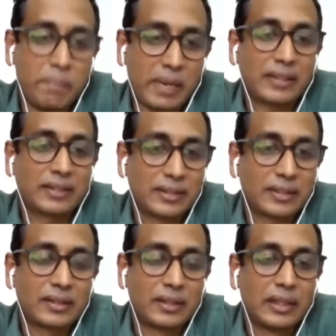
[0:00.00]

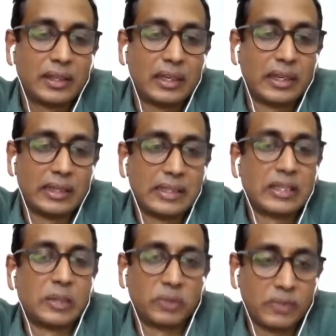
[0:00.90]
impacts in
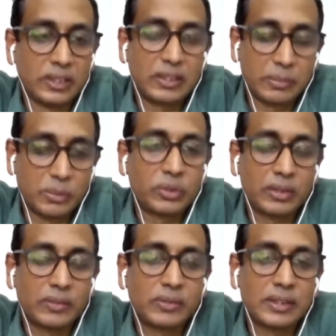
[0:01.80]
terms of
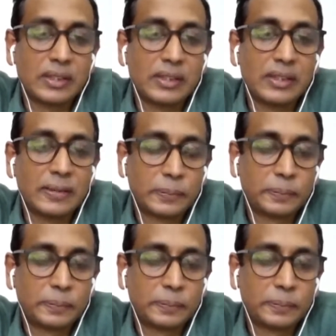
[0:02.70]
distribution of the city.